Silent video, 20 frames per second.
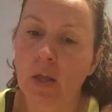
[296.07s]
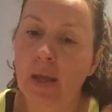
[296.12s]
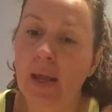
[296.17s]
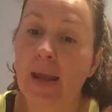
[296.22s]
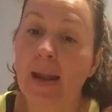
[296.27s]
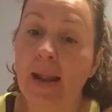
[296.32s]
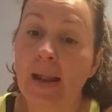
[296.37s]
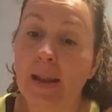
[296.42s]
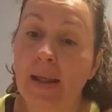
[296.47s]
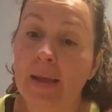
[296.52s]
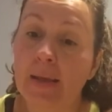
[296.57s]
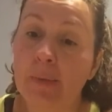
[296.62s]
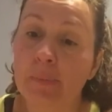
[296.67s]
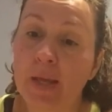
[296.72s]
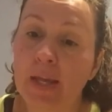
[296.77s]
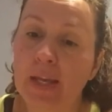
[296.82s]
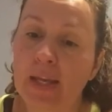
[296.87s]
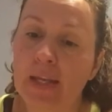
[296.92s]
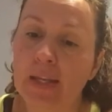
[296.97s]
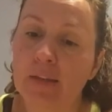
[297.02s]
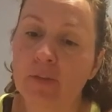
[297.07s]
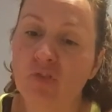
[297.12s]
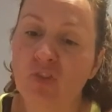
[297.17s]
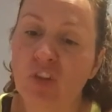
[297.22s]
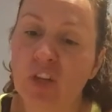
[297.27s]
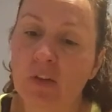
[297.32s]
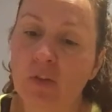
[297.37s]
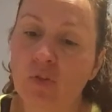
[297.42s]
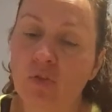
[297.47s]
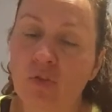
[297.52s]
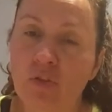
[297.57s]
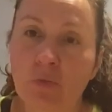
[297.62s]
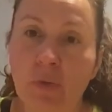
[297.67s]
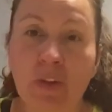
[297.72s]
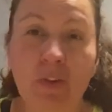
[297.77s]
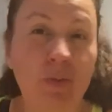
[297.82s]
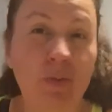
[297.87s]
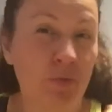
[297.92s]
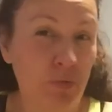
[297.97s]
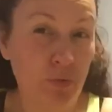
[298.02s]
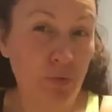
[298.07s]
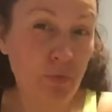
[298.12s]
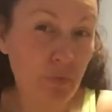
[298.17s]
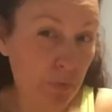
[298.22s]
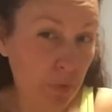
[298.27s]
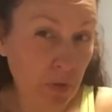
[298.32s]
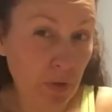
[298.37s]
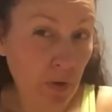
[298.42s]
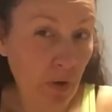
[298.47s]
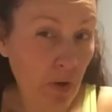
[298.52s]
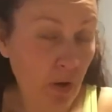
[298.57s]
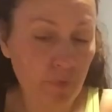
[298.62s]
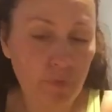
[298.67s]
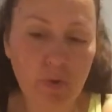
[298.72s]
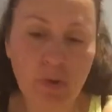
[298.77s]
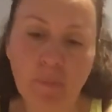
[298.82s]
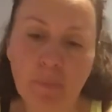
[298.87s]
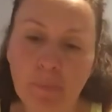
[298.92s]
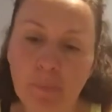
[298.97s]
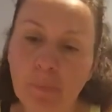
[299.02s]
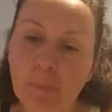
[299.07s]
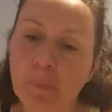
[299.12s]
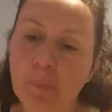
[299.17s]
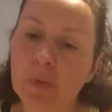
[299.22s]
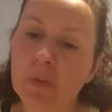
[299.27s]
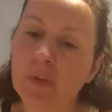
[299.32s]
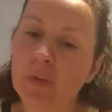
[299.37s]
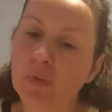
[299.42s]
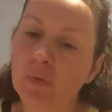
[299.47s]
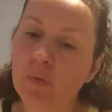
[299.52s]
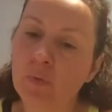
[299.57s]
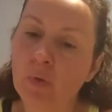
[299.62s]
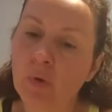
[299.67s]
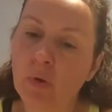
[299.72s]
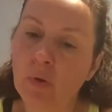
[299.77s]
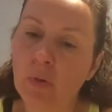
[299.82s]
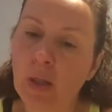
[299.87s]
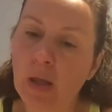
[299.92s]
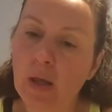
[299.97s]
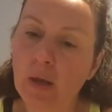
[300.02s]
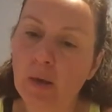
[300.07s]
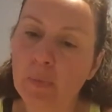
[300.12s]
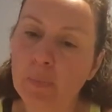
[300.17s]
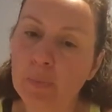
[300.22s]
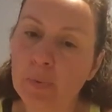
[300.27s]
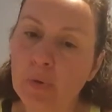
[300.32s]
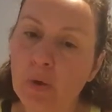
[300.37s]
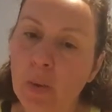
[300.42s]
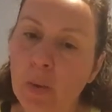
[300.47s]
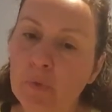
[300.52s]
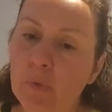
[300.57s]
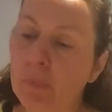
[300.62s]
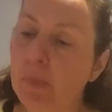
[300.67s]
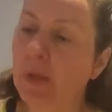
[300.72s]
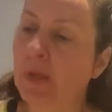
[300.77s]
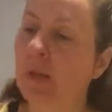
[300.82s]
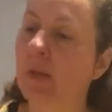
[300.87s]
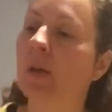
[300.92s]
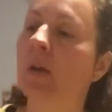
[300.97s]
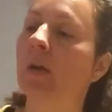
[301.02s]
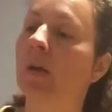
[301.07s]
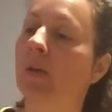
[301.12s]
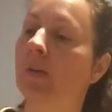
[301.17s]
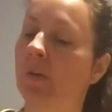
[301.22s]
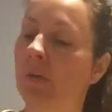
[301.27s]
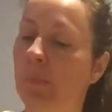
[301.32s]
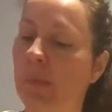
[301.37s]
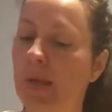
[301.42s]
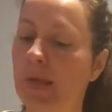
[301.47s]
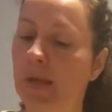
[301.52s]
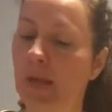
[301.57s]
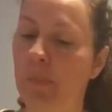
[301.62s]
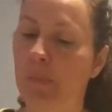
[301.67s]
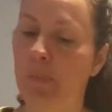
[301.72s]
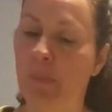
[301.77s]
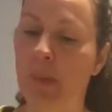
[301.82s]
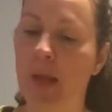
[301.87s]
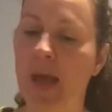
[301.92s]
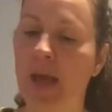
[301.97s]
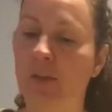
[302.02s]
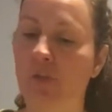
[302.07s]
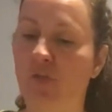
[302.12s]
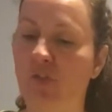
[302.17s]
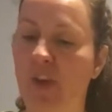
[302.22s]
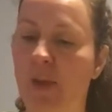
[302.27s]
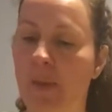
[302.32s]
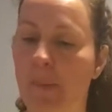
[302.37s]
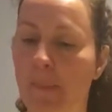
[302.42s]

And I like making chicken stew. I don't do it very often, but this will uh, prompt me to make up a batch.